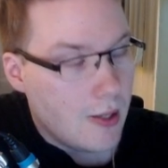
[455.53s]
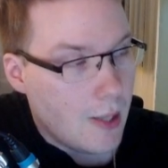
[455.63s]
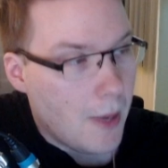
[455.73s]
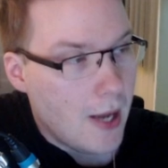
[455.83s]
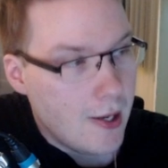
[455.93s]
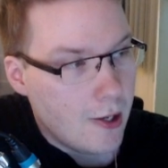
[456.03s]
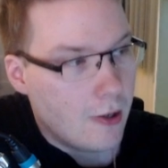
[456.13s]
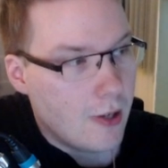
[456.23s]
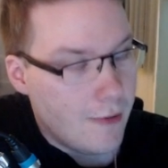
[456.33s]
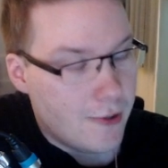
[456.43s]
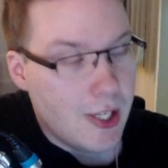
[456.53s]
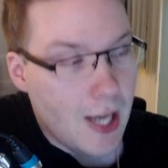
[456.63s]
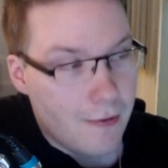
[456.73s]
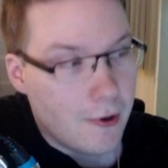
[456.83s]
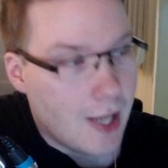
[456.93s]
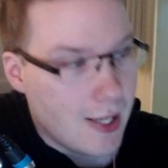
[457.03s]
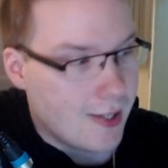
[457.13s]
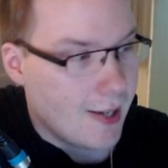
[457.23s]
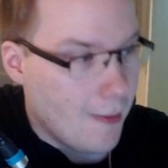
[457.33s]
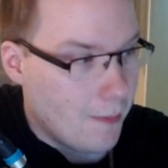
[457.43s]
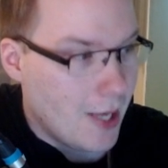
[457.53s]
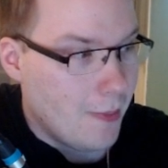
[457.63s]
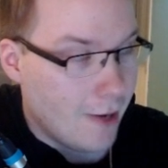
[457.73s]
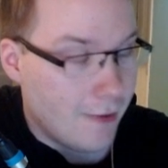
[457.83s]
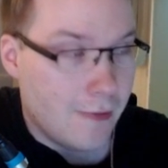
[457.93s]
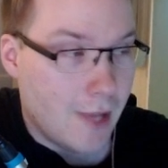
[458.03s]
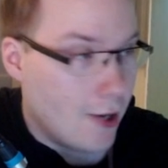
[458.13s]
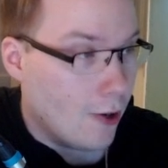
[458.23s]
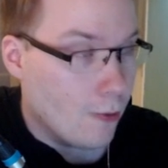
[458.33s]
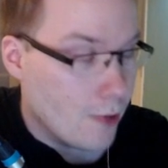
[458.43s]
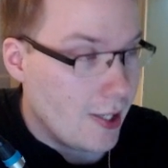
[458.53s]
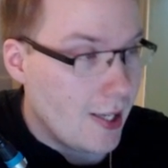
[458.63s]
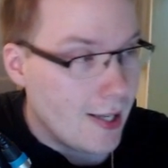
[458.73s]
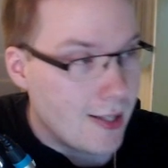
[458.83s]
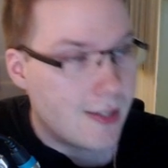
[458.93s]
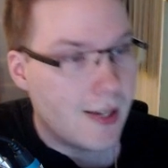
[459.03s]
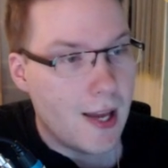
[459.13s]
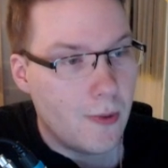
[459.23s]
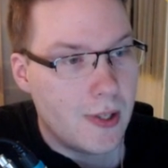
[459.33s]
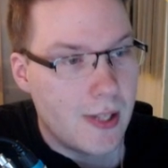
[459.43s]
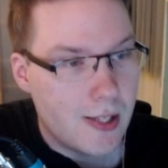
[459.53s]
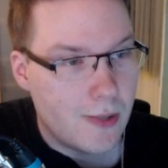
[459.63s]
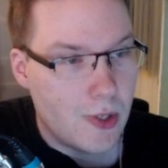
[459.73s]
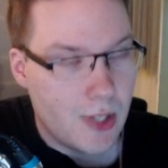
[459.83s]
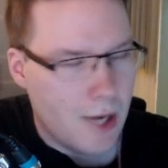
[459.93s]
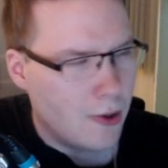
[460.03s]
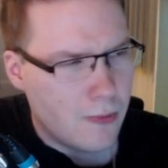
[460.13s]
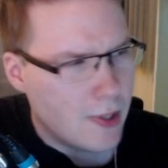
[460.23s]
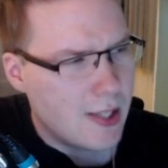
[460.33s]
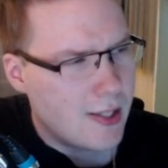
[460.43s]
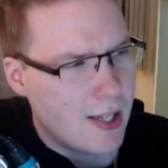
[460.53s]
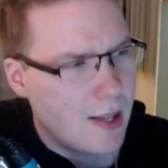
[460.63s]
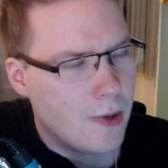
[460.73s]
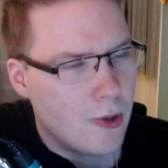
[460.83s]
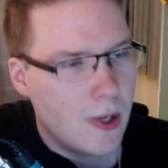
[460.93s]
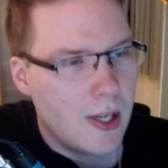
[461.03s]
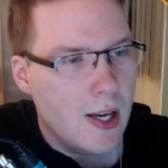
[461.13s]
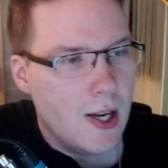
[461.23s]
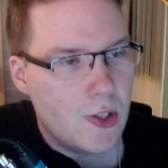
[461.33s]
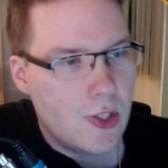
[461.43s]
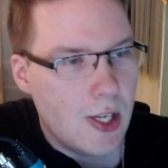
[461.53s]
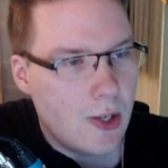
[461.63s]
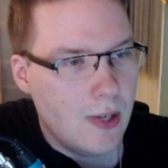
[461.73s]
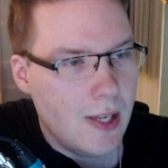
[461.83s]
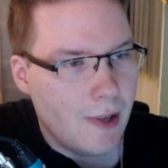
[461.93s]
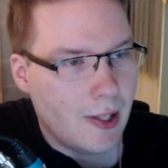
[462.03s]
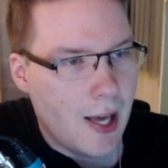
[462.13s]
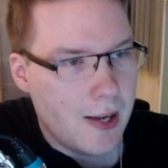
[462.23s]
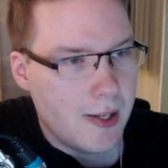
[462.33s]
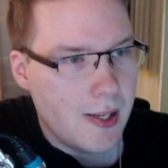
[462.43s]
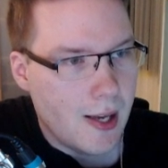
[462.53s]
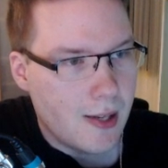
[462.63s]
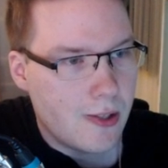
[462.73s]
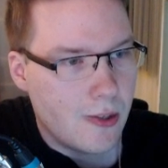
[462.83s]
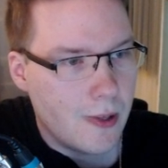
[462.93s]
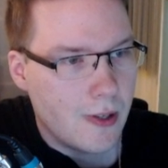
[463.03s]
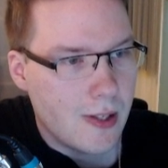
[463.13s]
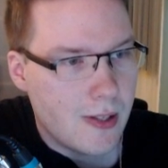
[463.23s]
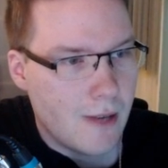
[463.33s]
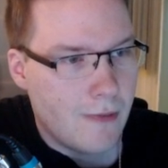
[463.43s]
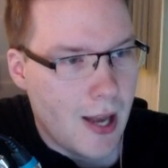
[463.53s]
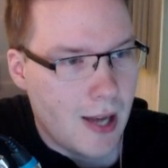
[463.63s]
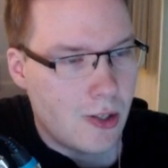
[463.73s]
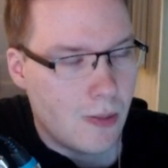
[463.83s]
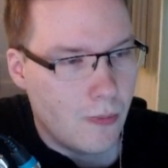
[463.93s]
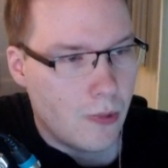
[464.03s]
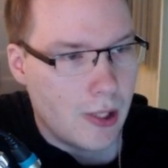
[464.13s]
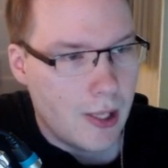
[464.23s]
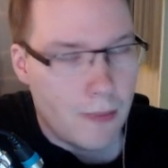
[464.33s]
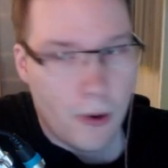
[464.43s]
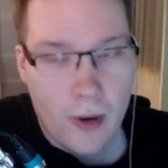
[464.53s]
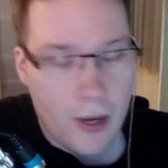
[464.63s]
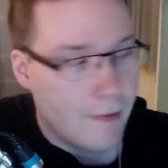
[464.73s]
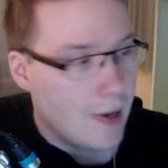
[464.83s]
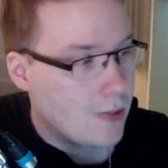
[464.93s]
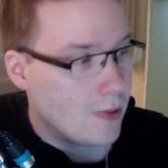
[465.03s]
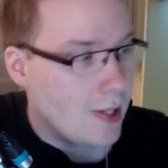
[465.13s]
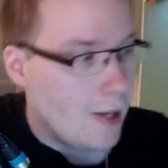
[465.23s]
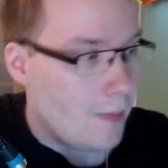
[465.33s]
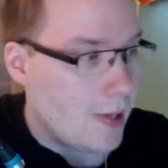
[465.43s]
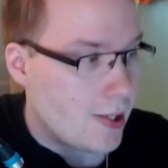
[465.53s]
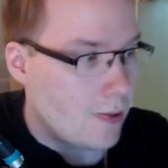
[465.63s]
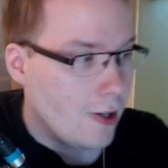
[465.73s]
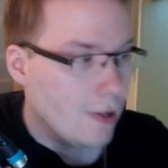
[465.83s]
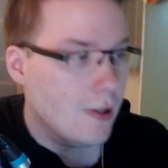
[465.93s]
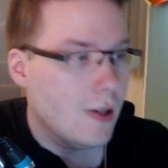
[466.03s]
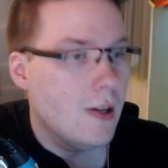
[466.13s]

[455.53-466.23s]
Depending on if she ever gets an MP buff, if they go really insane with this, which I don't really see them doing, she could even land in EX, to be honest, if they add some really broken effects with the MP as well.